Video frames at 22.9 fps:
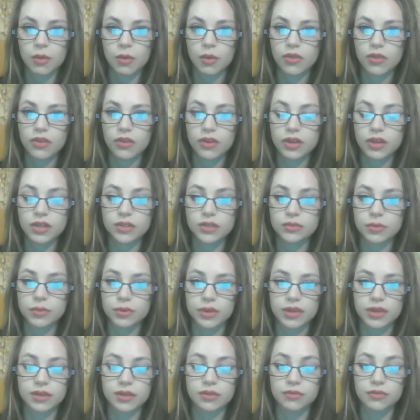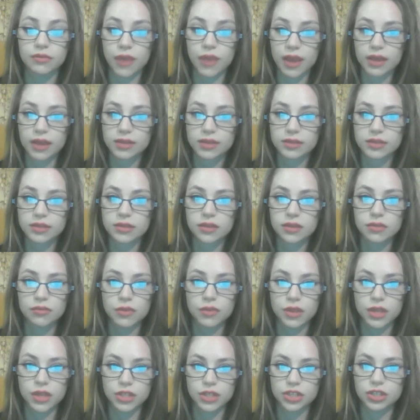whether it is rooted in race,
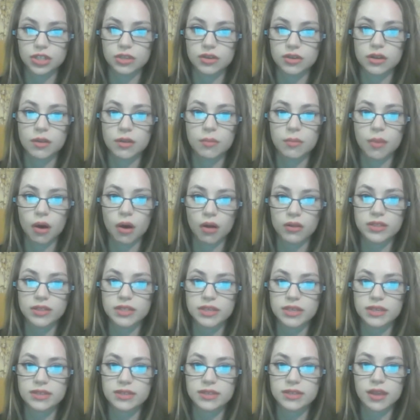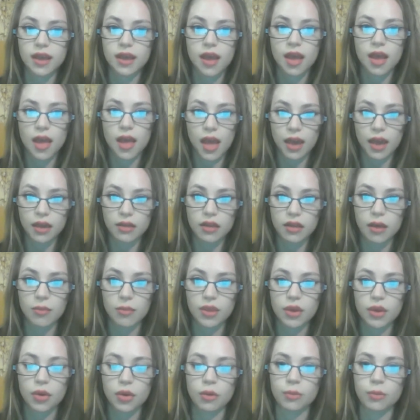religion, politics,
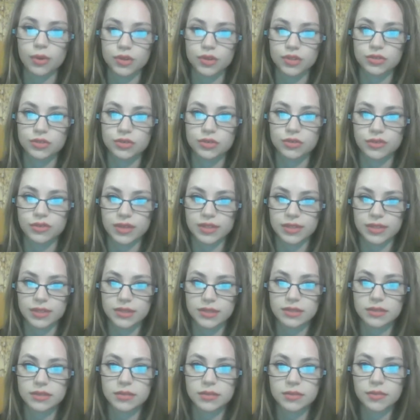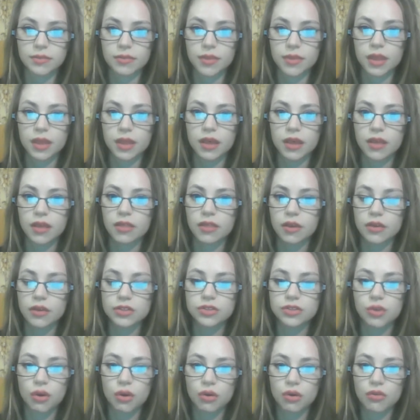economic, or personal reasons. There
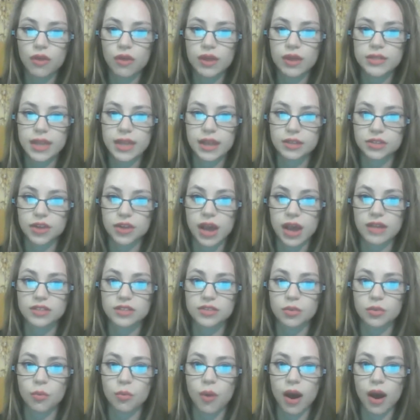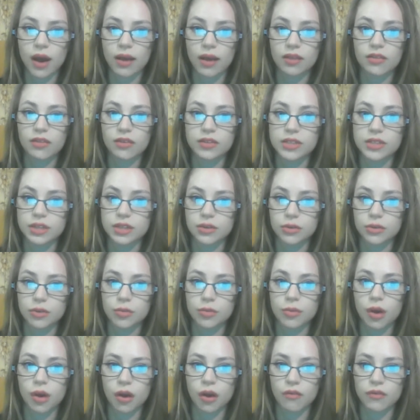is no correct answer as to why there is
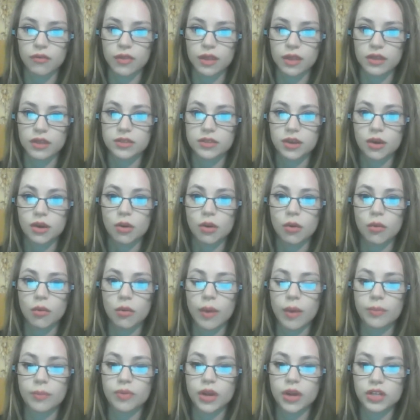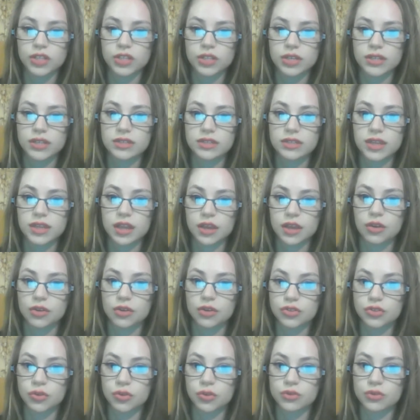intergroup conflict or why prejudice
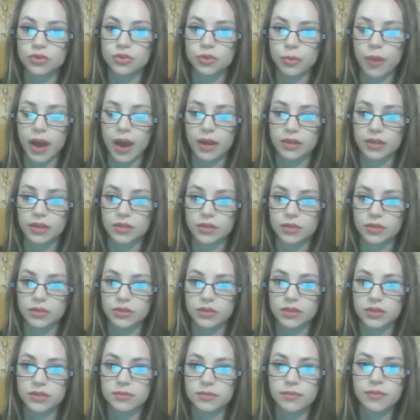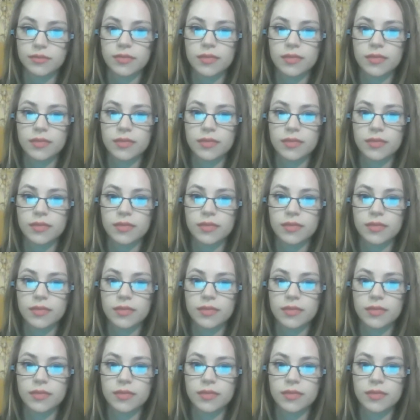controls group attitudes.